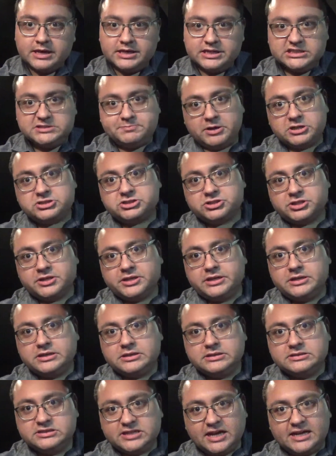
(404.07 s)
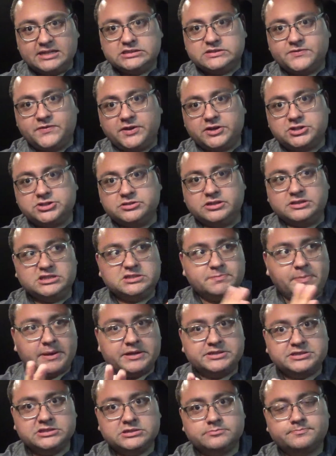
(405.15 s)
especially science fiction in
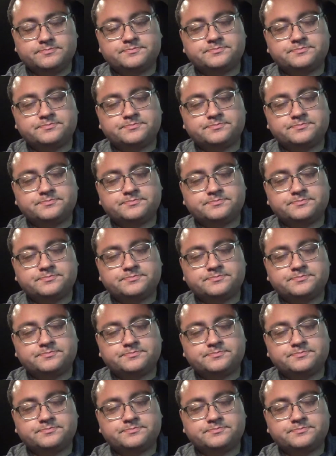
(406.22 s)
space.